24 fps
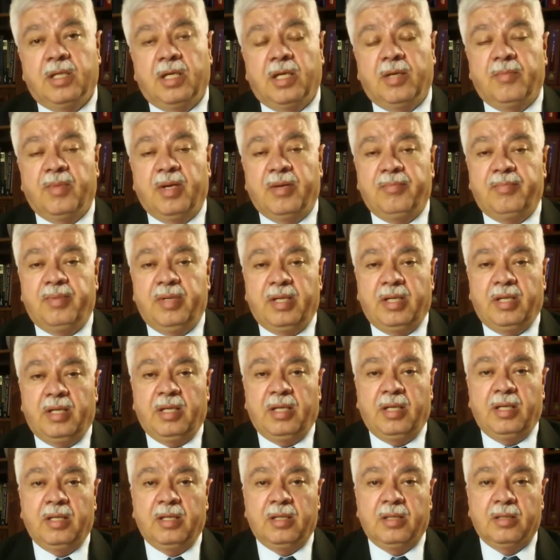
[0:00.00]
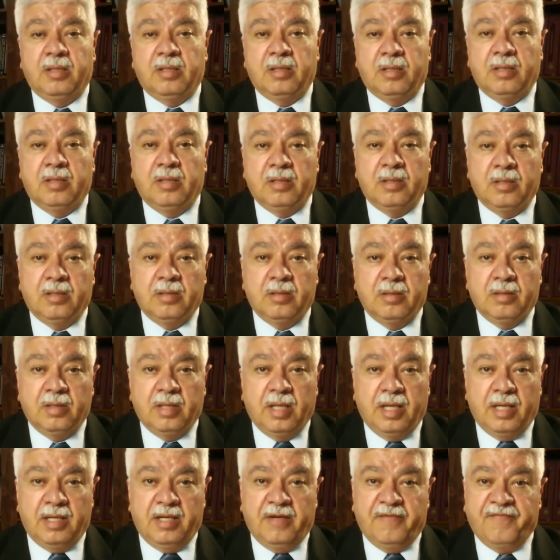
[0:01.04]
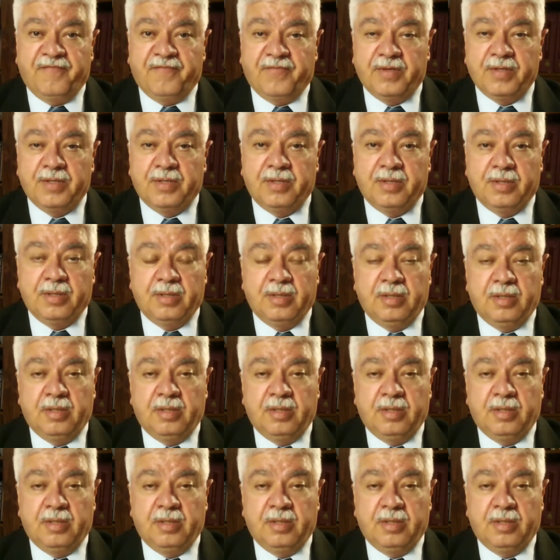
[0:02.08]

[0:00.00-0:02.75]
It may be an infant.